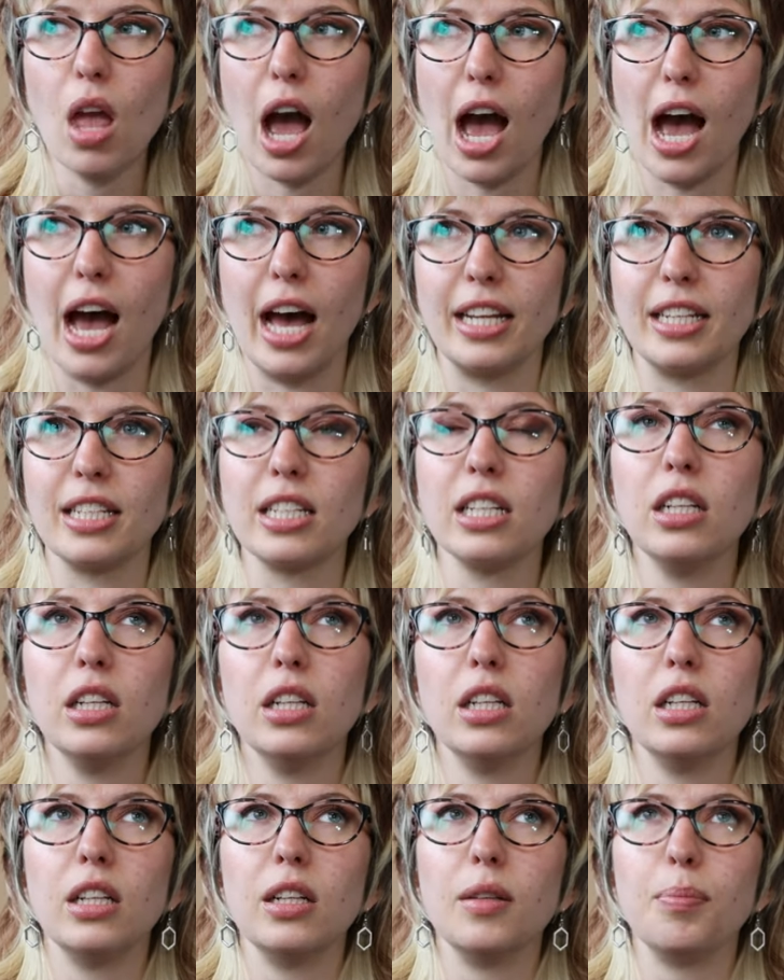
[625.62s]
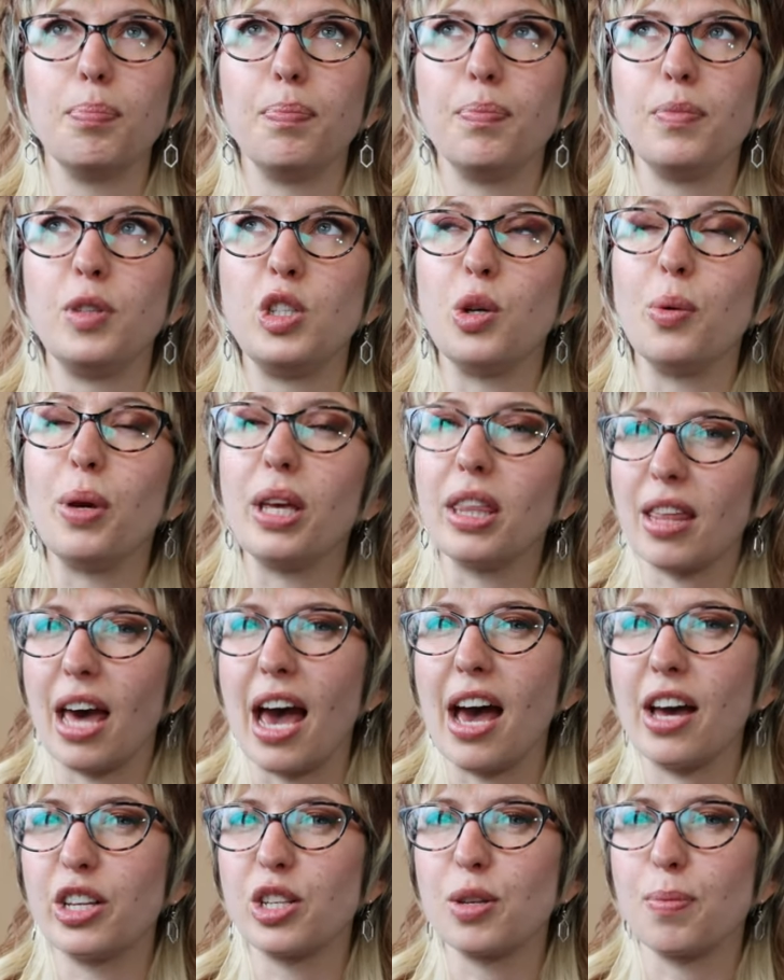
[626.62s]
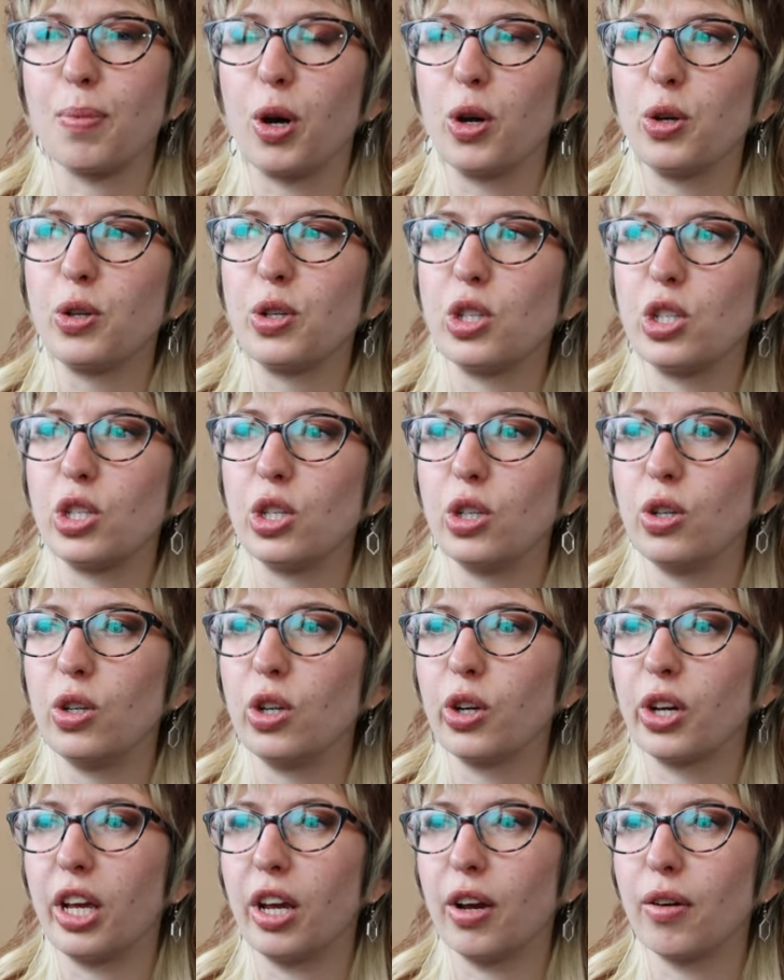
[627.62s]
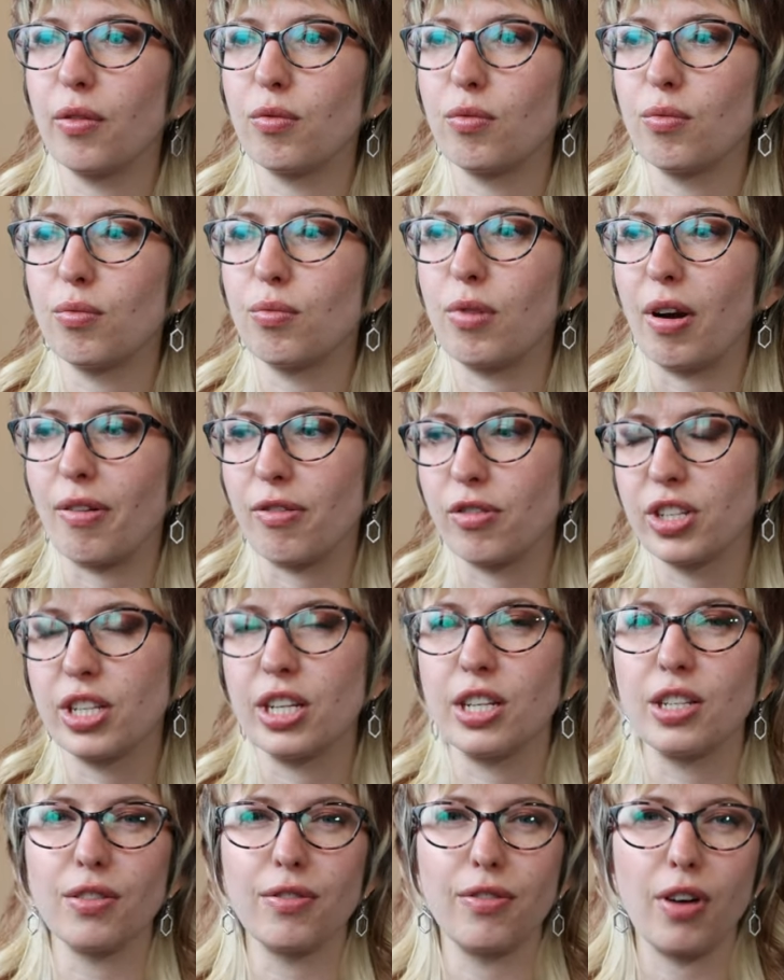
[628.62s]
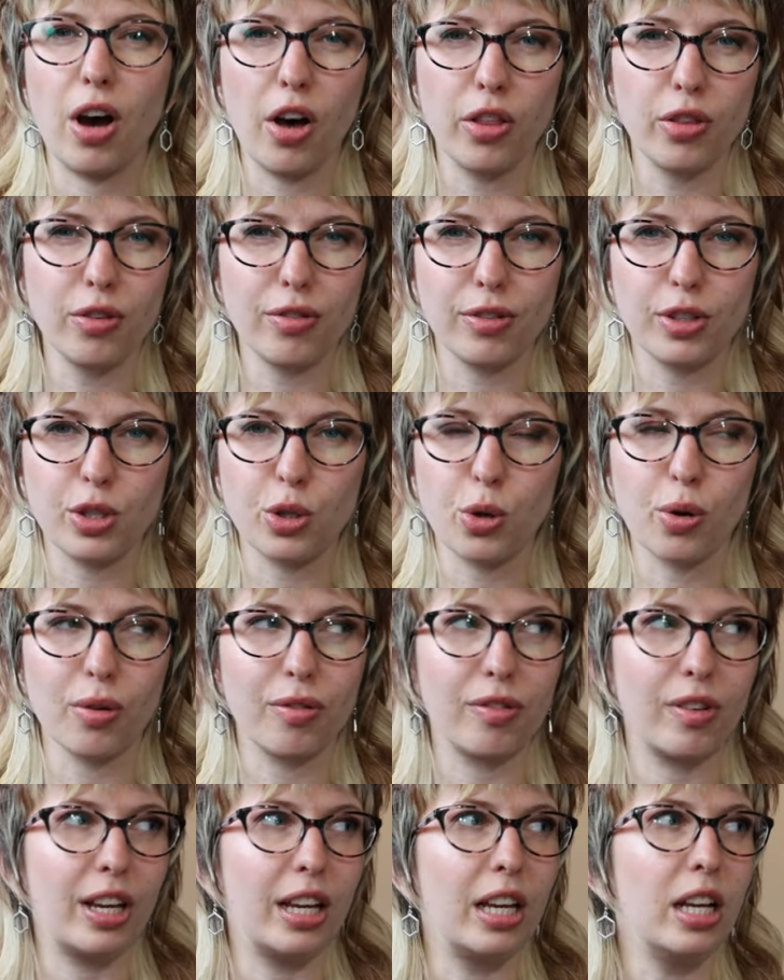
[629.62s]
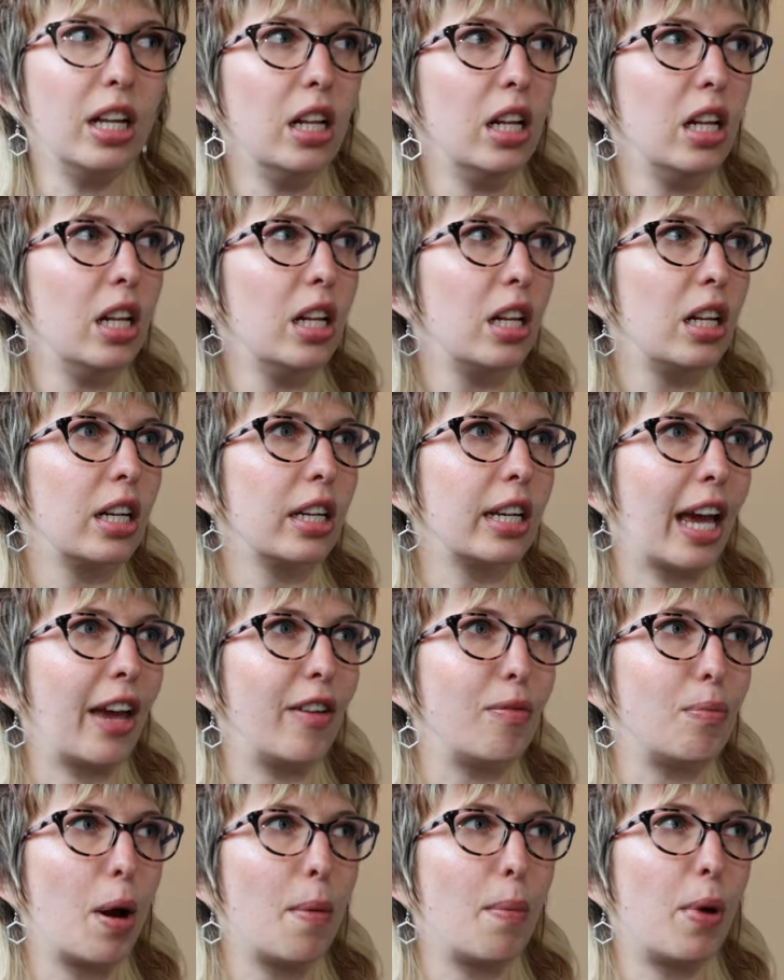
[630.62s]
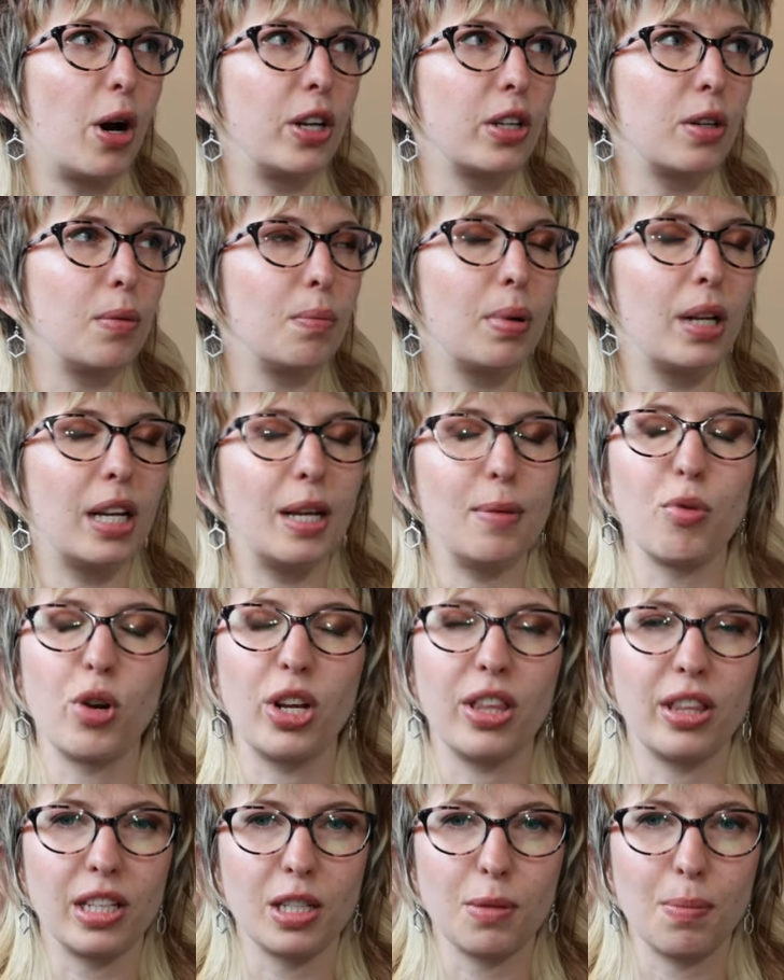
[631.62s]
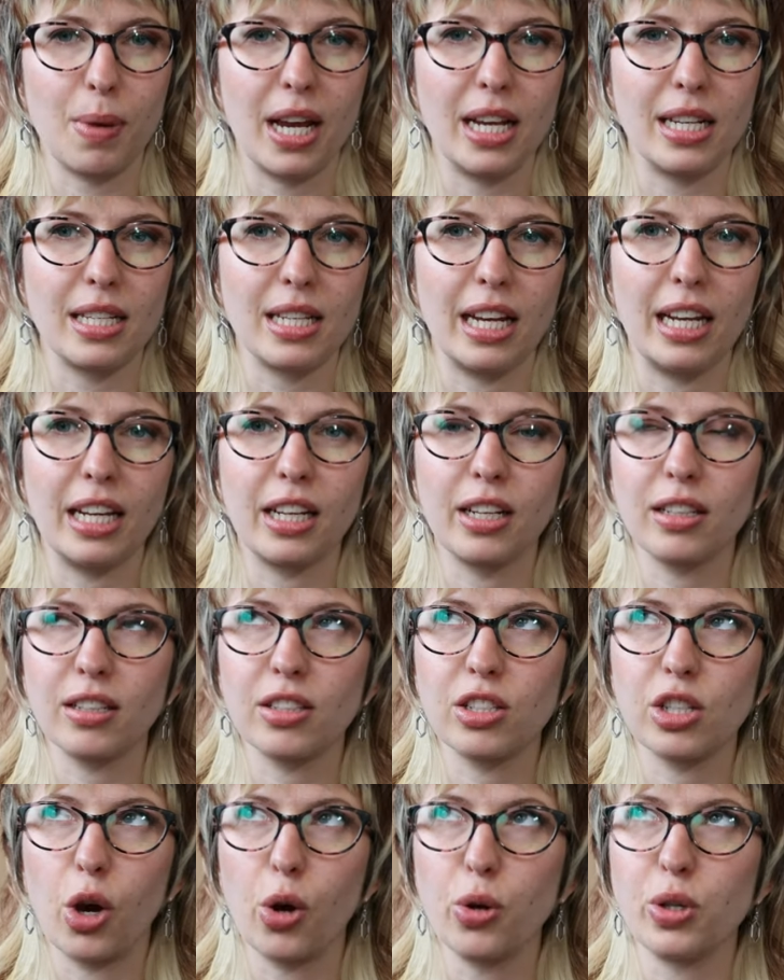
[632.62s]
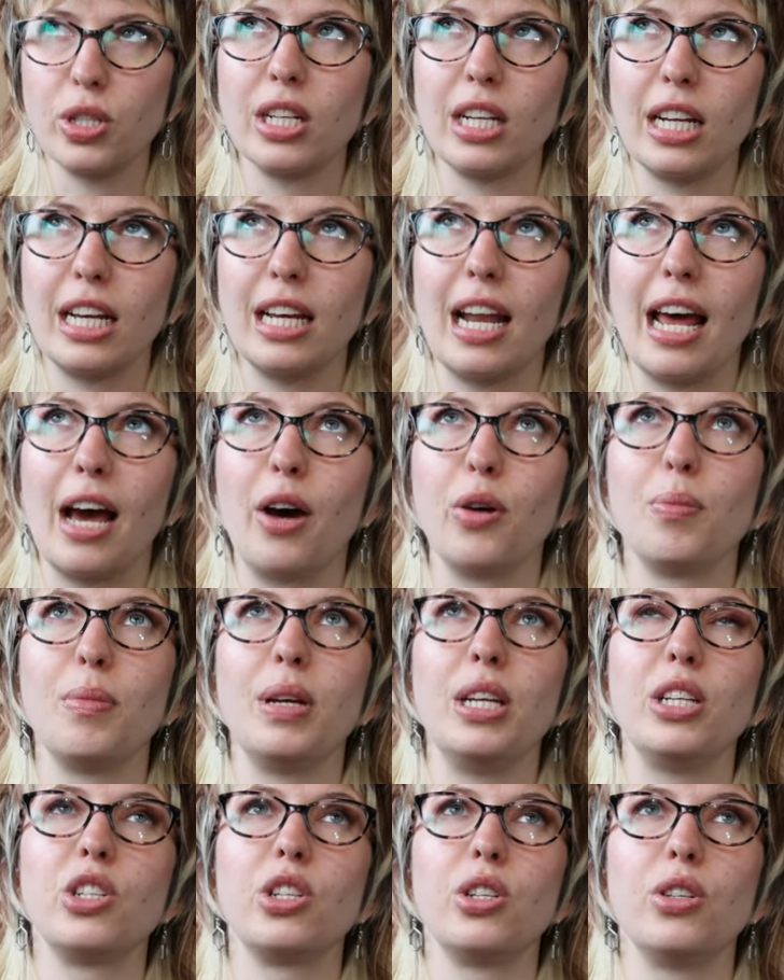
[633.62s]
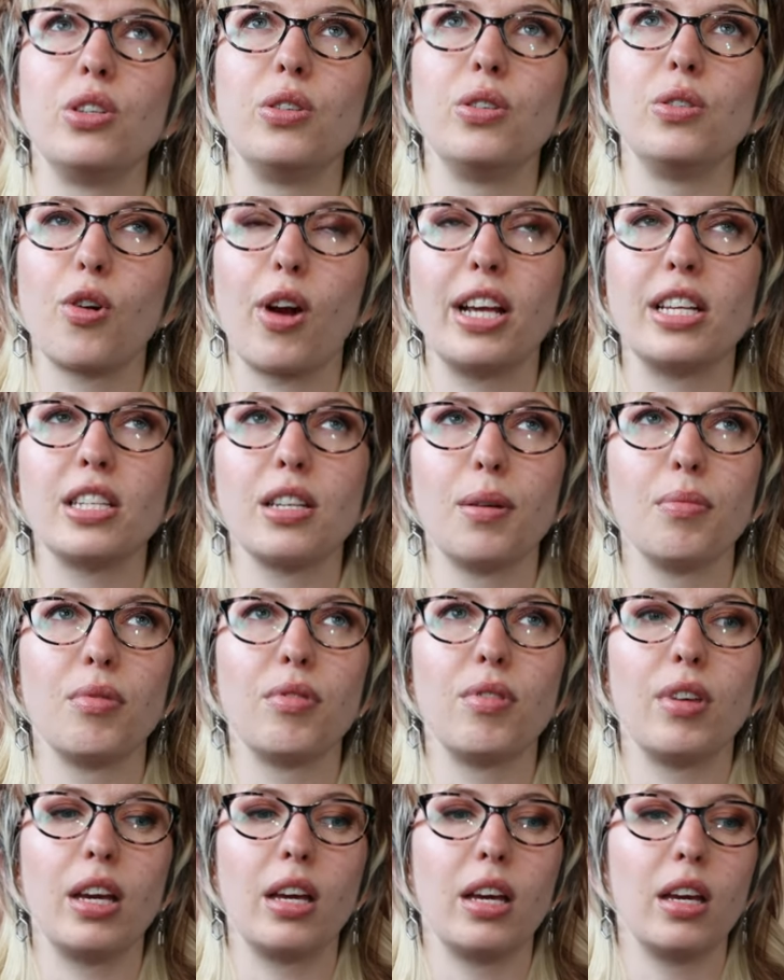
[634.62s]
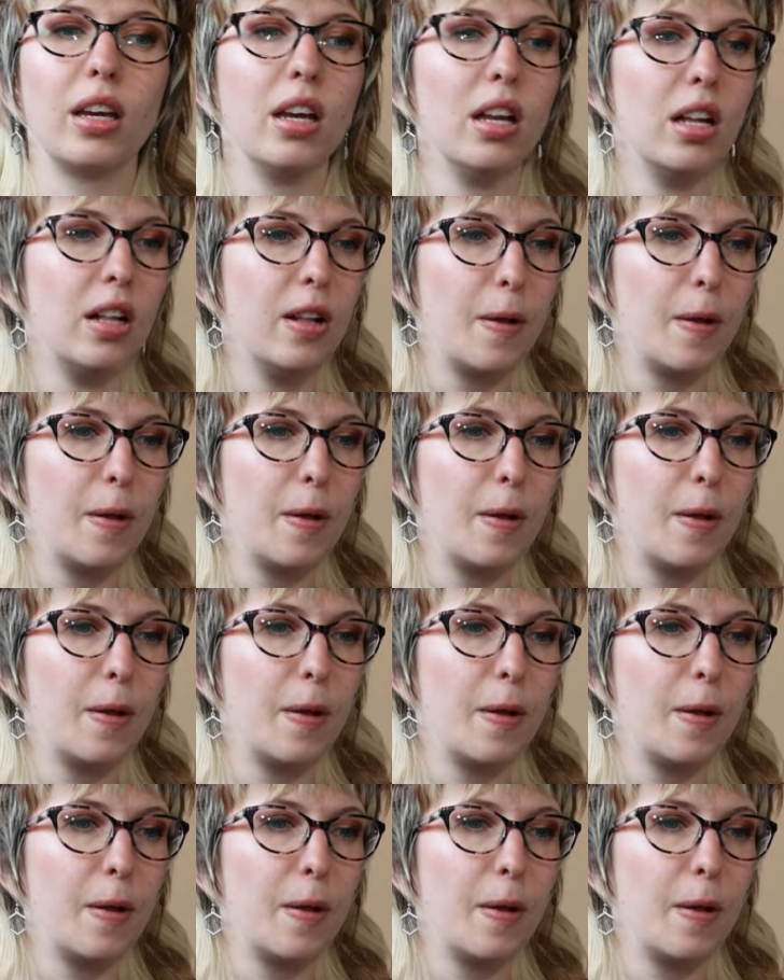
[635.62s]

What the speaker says: And doing that, as opposed to looking at references of other photography, gave my mind complete breathing space, and it totally allowed me to create something